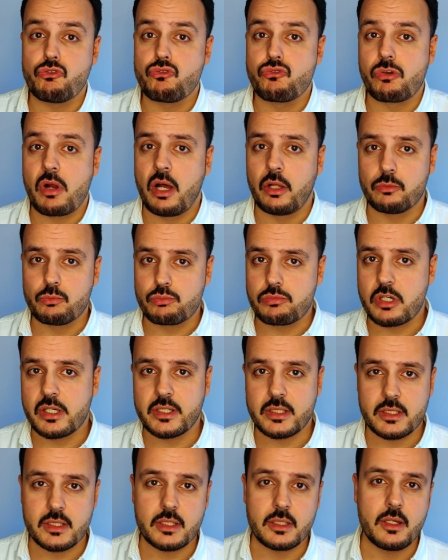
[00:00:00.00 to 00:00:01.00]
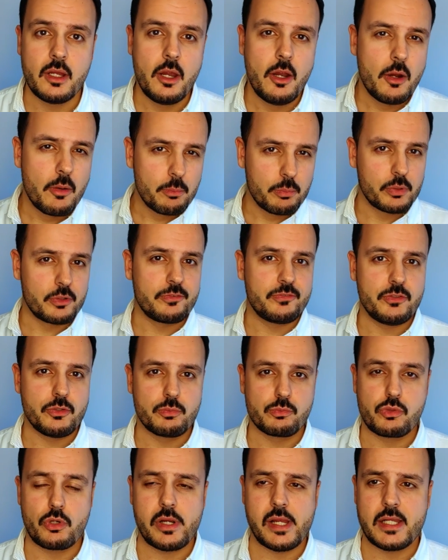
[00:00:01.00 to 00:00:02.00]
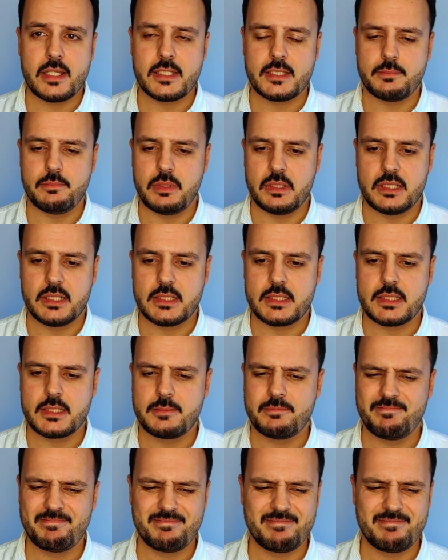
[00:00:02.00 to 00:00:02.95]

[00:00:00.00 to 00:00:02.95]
groundbreaking perfume brand, but